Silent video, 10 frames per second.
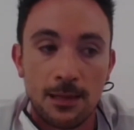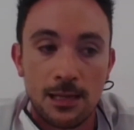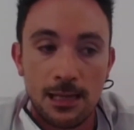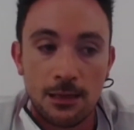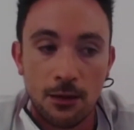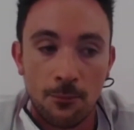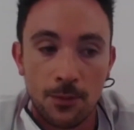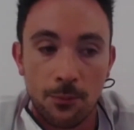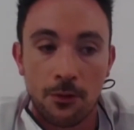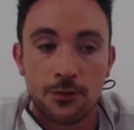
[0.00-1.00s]

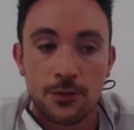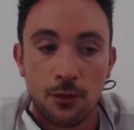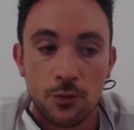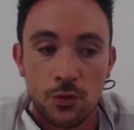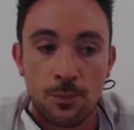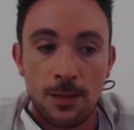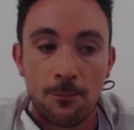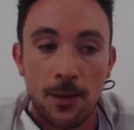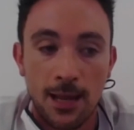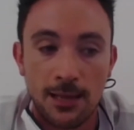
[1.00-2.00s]
the protocols would be in
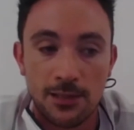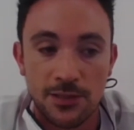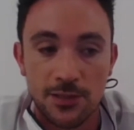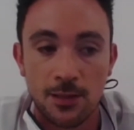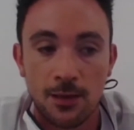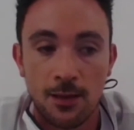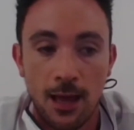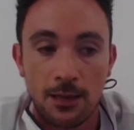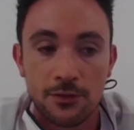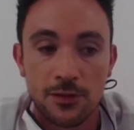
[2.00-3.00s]
place,
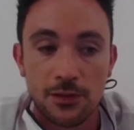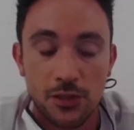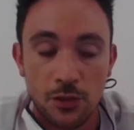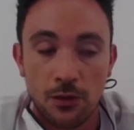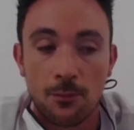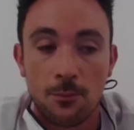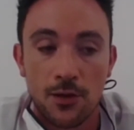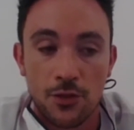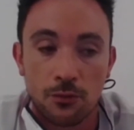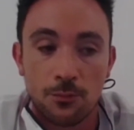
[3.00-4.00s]
and
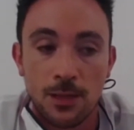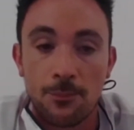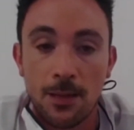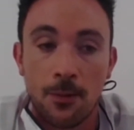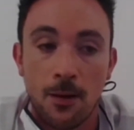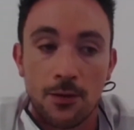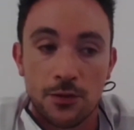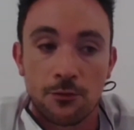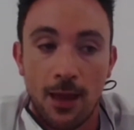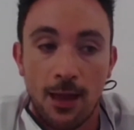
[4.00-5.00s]
SonoMask would be a big part
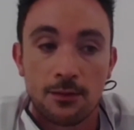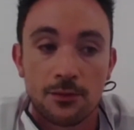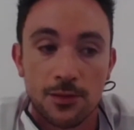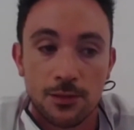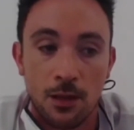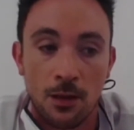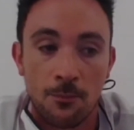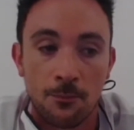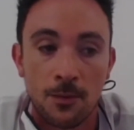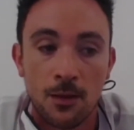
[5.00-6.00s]
of that,
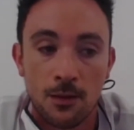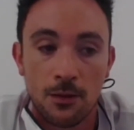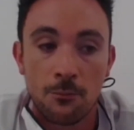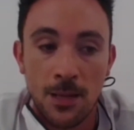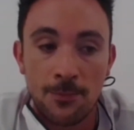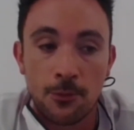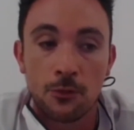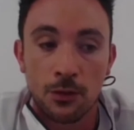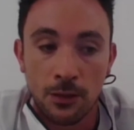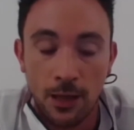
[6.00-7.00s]
that people
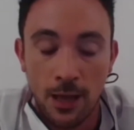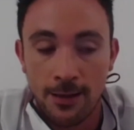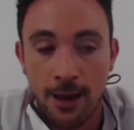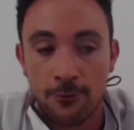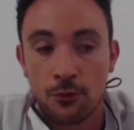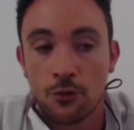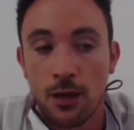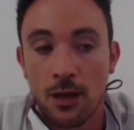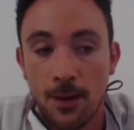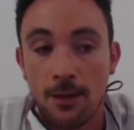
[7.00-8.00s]
can carry on
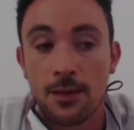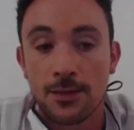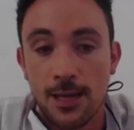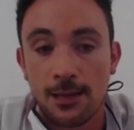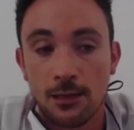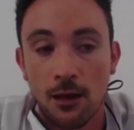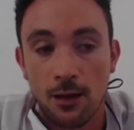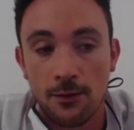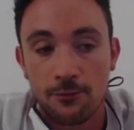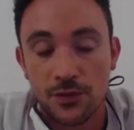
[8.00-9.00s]
going about their daily
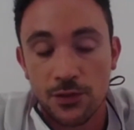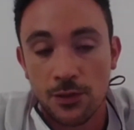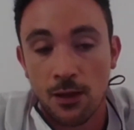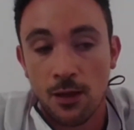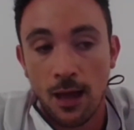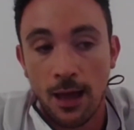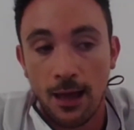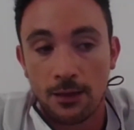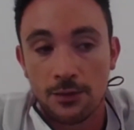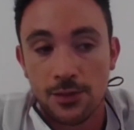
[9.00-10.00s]
lives,
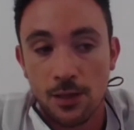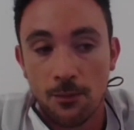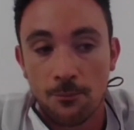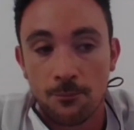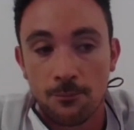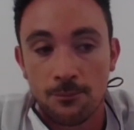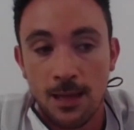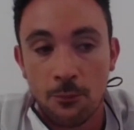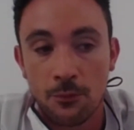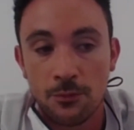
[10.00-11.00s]
and
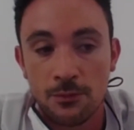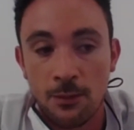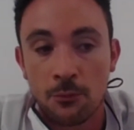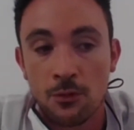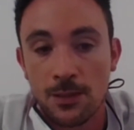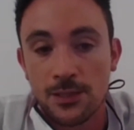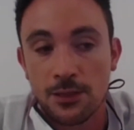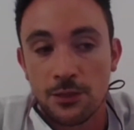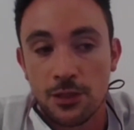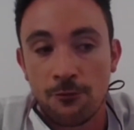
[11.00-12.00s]
there wouldn't be
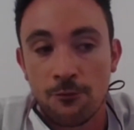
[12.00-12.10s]
such an